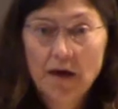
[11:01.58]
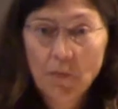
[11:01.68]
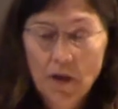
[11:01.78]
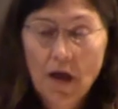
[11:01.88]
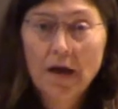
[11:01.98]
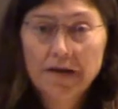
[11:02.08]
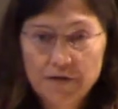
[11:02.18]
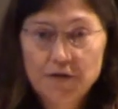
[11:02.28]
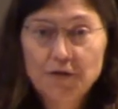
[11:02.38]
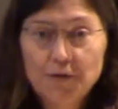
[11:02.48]

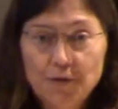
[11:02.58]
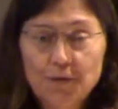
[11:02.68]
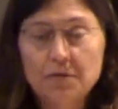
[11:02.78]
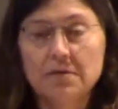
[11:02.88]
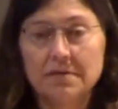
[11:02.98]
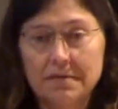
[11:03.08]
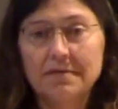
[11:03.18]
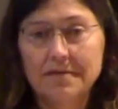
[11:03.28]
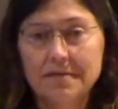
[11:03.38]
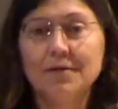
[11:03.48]
applied to,
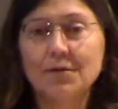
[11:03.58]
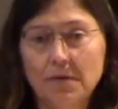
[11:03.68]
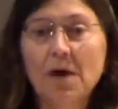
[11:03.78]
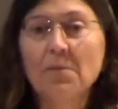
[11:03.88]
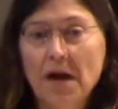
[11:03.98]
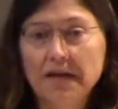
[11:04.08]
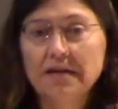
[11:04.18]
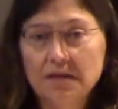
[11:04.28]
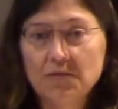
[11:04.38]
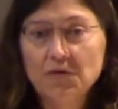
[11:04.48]
a
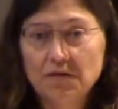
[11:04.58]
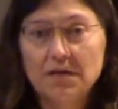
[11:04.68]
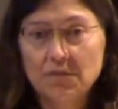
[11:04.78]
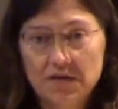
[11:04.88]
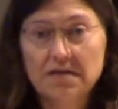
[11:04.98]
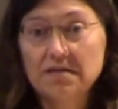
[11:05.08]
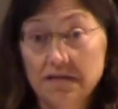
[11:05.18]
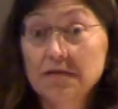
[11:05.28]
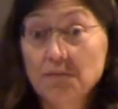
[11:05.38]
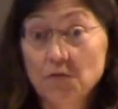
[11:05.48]
mining community with dust
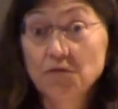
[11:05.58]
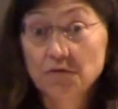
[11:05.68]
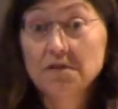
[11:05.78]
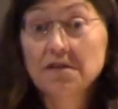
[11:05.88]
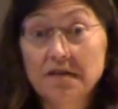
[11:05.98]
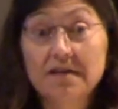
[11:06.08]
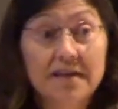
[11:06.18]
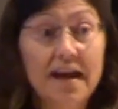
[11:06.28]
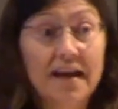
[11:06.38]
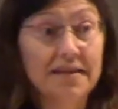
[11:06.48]
exposures?
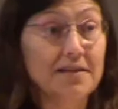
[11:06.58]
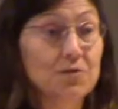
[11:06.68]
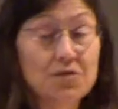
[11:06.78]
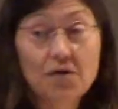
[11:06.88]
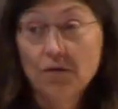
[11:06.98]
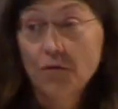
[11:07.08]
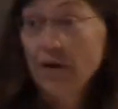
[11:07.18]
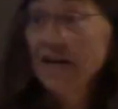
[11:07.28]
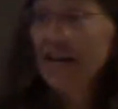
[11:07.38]
Yeah, I think those are all great